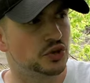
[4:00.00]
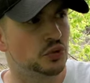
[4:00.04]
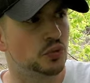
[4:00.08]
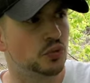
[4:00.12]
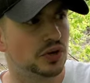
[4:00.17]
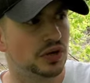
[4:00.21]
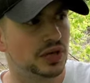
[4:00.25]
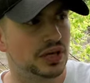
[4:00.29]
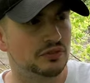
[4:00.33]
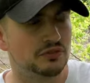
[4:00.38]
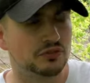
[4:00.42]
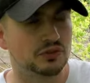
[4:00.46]
or
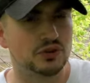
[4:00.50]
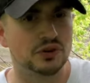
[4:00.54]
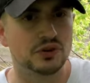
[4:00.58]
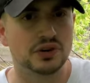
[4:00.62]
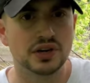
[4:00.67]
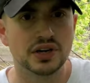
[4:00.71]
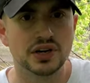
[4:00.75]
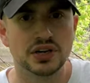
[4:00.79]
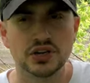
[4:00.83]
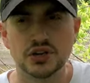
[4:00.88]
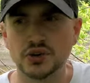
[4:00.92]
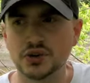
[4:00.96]
whatever,
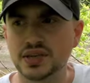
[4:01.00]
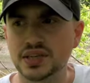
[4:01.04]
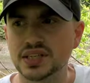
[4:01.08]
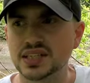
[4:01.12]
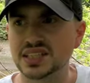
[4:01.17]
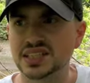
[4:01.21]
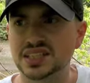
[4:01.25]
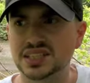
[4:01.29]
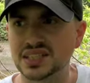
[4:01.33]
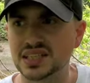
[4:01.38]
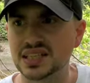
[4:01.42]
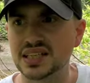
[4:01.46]
you could
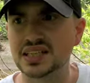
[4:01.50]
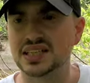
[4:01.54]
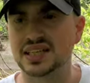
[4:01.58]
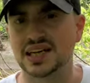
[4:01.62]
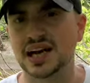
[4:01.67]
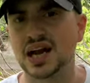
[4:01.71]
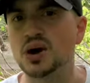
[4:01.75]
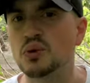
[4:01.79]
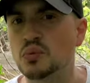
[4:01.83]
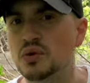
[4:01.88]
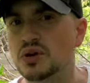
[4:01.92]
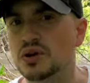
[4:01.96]
see that
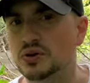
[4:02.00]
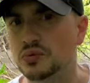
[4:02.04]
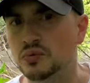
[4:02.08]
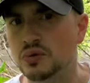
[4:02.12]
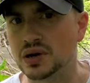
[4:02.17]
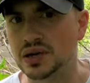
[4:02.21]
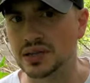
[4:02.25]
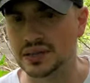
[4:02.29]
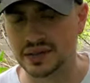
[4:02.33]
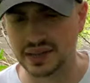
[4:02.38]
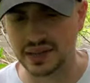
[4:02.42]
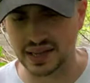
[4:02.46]
I would have
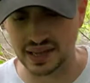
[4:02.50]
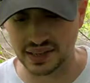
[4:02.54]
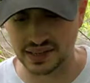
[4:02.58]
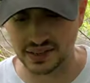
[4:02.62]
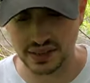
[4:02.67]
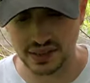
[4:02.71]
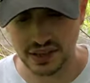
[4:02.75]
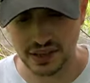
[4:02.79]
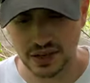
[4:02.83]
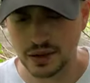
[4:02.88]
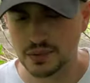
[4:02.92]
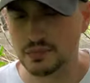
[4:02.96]
won that,
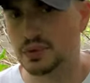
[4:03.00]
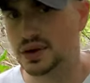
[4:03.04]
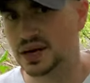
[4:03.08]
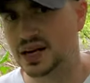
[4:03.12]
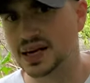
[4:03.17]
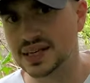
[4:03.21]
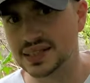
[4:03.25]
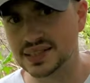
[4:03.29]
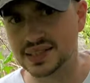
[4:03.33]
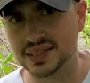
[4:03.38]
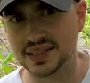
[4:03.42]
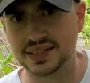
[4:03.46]
but
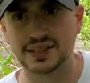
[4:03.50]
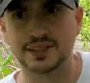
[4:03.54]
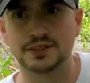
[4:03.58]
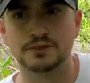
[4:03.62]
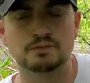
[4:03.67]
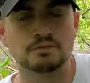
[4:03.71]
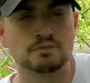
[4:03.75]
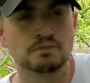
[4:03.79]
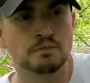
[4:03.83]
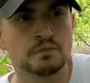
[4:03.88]
I didn't.